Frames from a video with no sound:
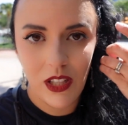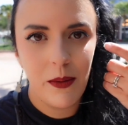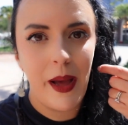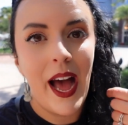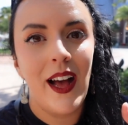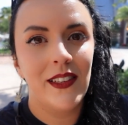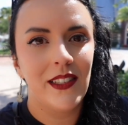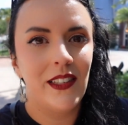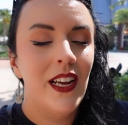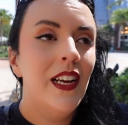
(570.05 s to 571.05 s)
in the past
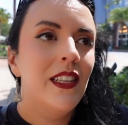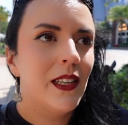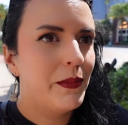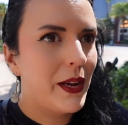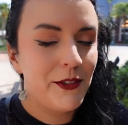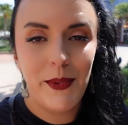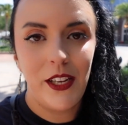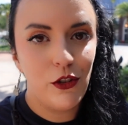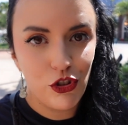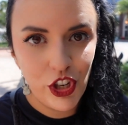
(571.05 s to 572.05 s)
and sometimes
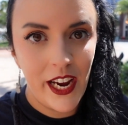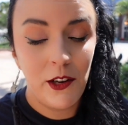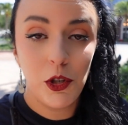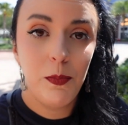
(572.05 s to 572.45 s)
menus change,